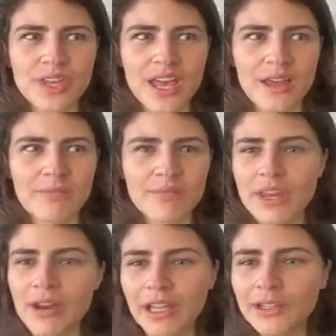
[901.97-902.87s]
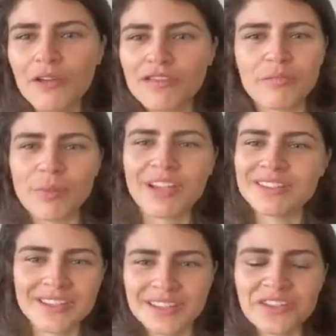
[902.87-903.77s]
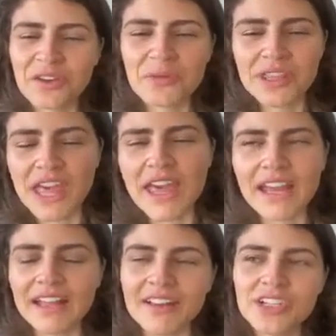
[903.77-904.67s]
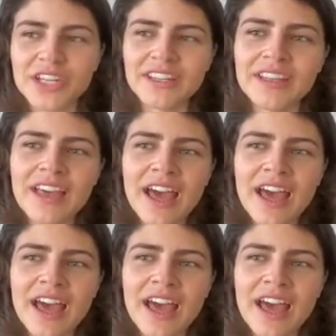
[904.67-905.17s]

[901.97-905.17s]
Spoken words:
a loaf of bread, to continue with that analogy,